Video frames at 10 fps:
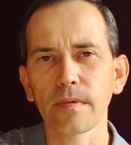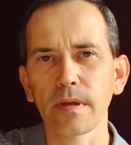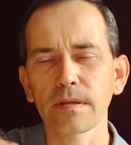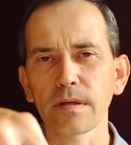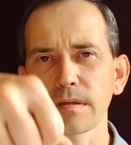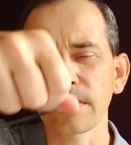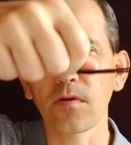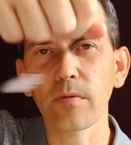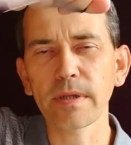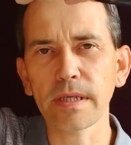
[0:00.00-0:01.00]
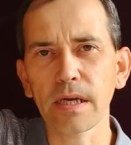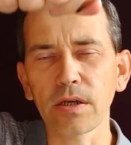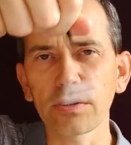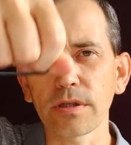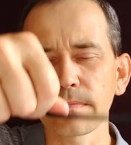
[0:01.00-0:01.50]
and transform its
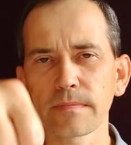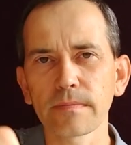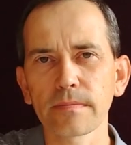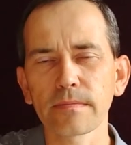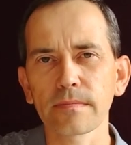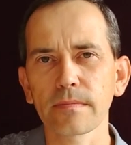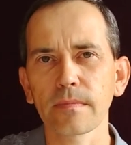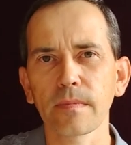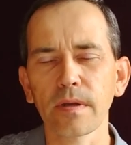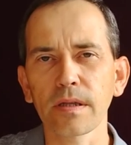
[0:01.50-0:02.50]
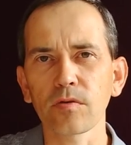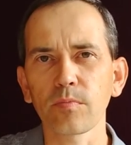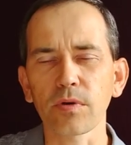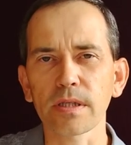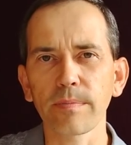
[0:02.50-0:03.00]
energy into
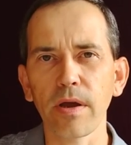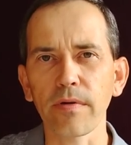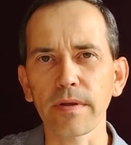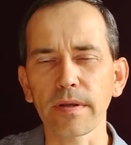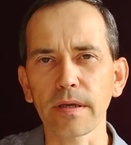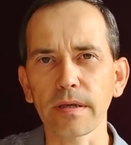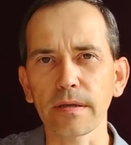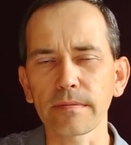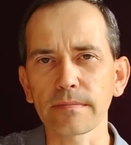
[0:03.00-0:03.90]
prosperity thinking.